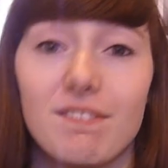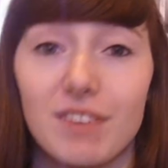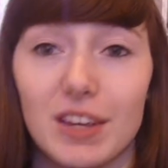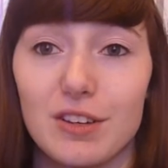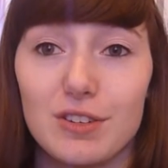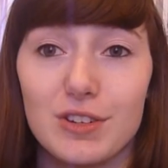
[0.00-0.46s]

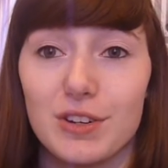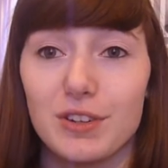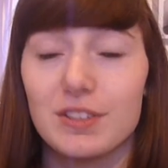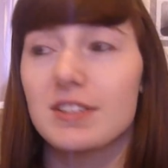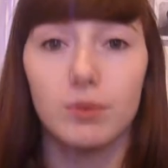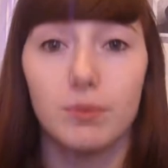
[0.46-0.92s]
fingers
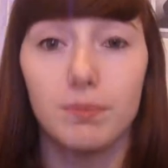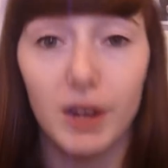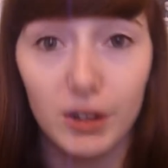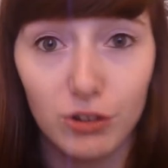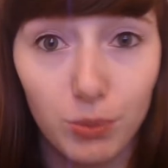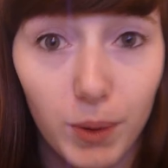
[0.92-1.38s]
crossed
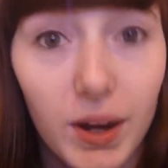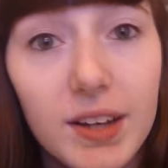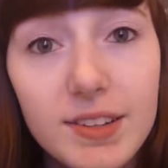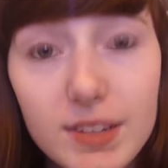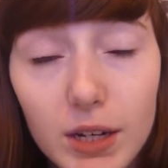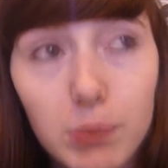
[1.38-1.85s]
merch
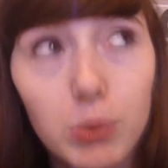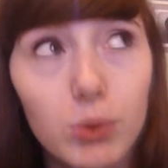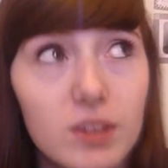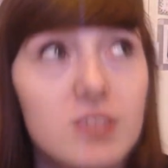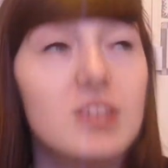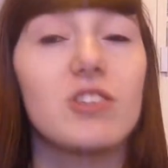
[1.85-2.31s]
wise I
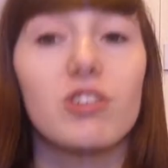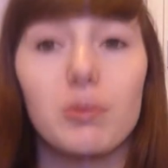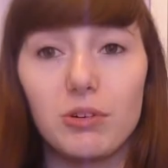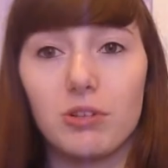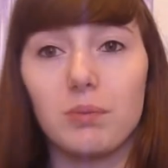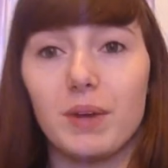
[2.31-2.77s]
bought this
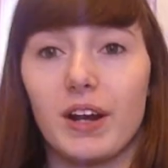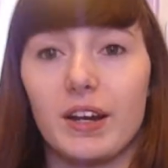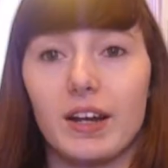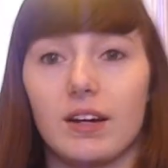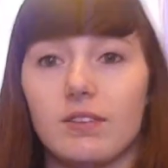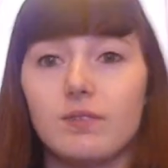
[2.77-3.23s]
t-shirt which I'm
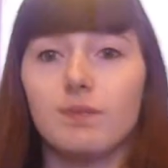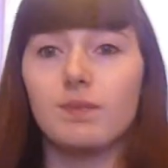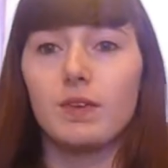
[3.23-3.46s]
wearing now